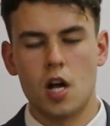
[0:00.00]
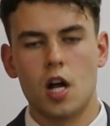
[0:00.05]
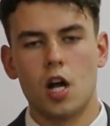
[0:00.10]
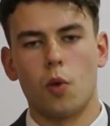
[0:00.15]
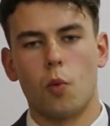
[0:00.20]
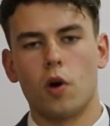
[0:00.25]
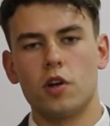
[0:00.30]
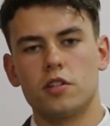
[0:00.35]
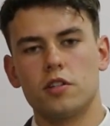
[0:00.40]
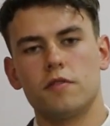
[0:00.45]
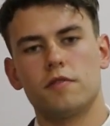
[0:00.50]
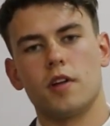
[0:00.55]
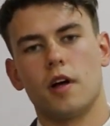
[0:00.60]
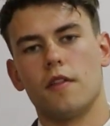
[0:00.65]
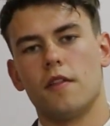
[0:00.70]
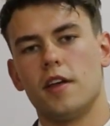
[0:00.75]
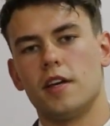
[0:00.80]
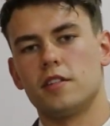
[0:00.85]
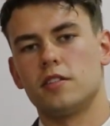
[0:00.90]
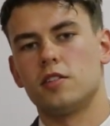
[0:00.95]
Once you've done
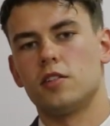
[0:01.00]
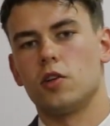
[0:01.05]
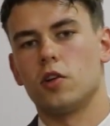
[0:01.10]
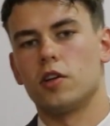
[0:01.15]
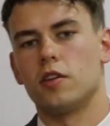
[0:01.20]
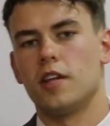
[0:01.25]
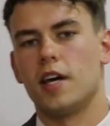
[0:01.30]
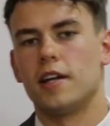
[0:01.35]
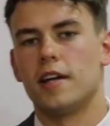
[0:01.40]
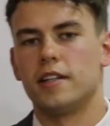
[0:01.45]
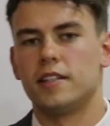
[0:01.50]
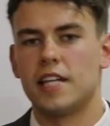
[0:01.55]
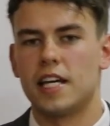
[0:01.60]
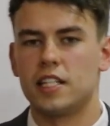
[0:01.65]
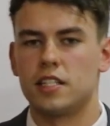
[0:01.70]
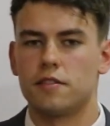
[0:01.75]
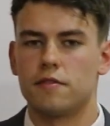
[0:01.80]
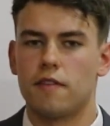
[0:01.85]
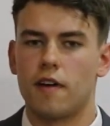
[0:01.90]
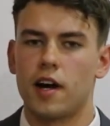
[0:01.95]
this, you can then
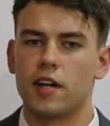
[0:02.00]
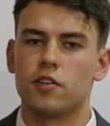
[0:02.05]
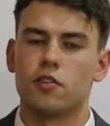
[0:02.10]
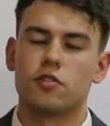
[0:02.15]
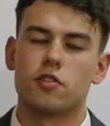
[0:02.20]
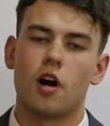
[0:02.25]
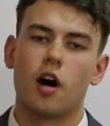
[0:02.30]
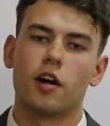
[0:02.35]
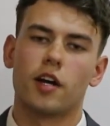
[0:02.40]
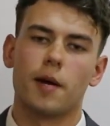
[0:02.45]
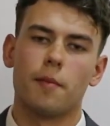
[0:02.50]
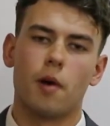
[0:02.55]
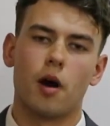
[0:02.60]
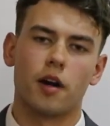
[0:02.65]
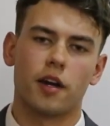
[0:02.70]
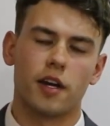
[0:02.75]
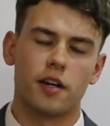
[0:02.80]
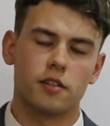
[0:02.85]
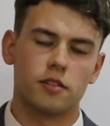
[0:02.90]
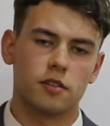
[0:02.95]
identify your target
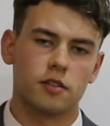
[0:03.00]
market.